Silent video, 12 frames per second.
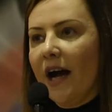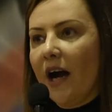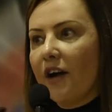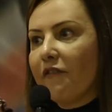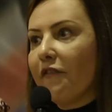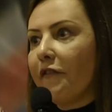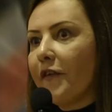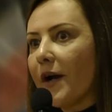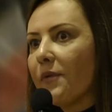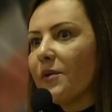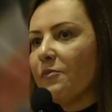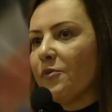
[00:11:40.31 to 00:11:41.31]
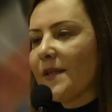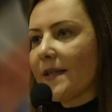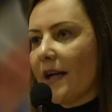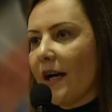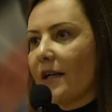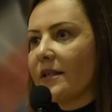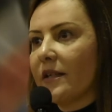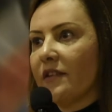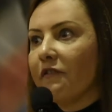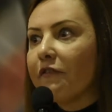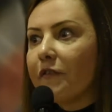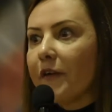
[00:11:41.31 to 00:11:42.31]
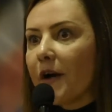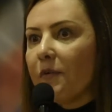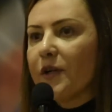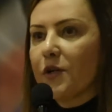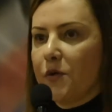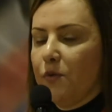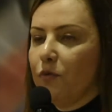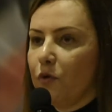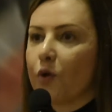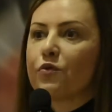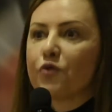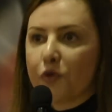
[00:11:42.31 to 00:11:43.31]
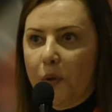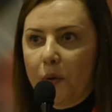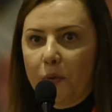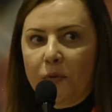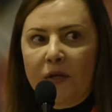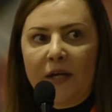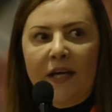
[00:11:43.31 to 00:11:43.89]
are very precise and very controlled.